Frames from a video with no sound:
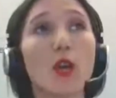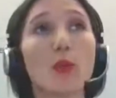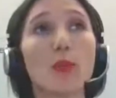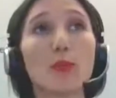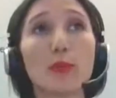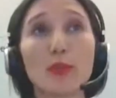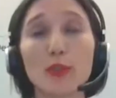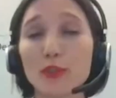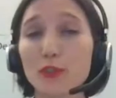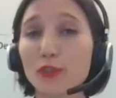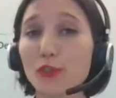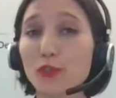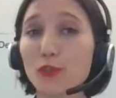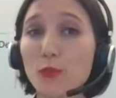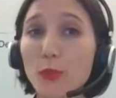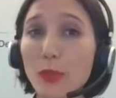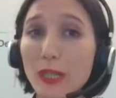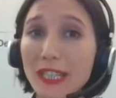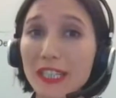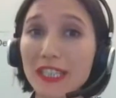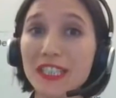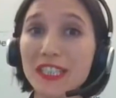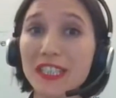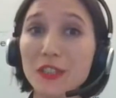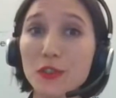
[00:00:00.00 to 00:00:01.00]
brands
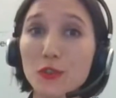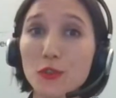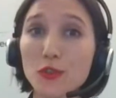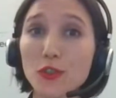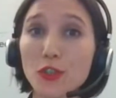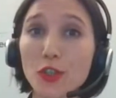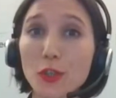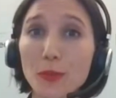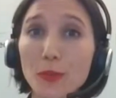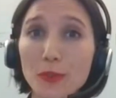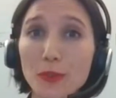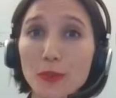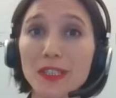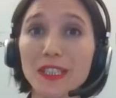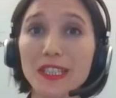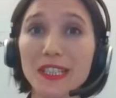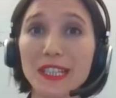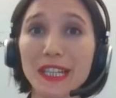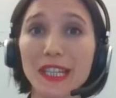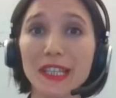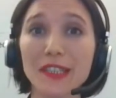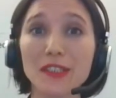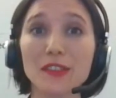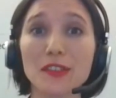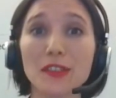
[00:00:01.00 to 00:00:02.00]
really need to
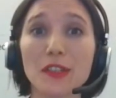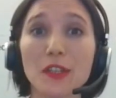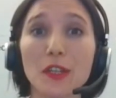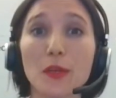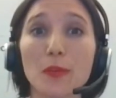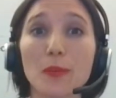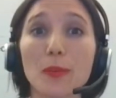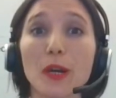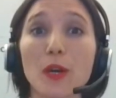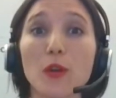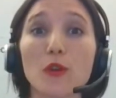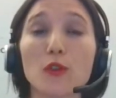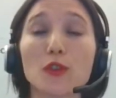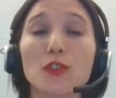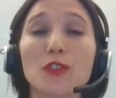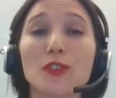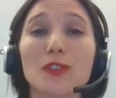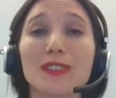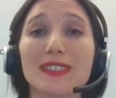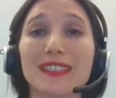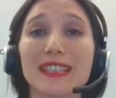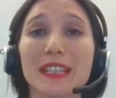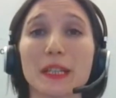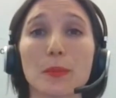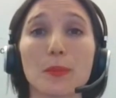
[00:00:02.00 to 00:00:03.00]
communicate about
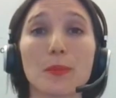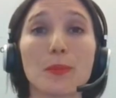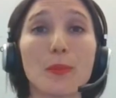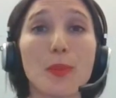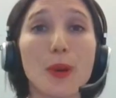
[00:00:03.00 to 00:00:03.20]
their